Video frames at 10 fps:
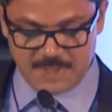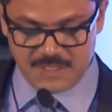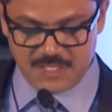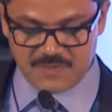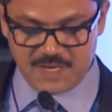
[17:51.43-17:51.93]

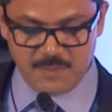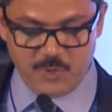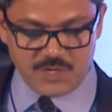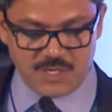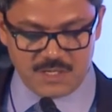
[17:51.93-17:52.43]
in this very
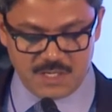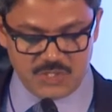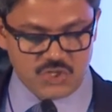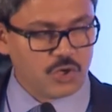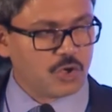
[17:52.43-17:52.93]
important uh,
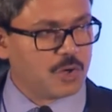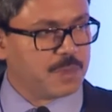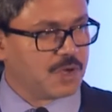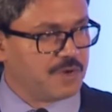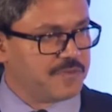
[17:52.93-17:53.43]

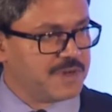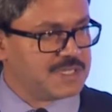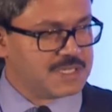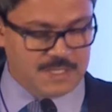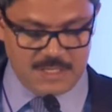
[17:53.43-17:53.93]
geoeconomic
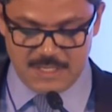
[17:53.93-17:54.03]
conference,